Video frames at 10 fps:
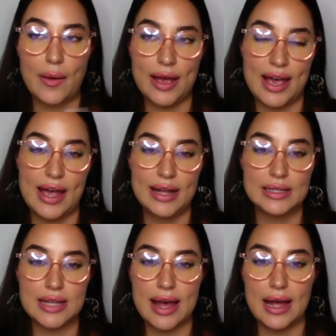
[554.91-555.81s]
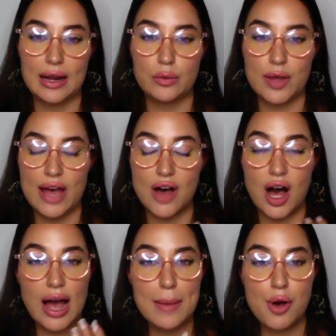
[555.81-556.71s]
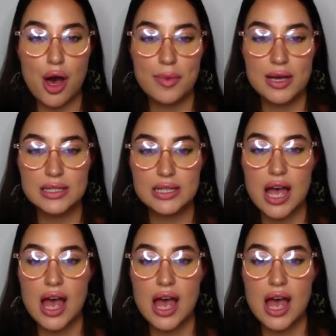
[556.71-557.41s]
hands, and we have a higher purpose,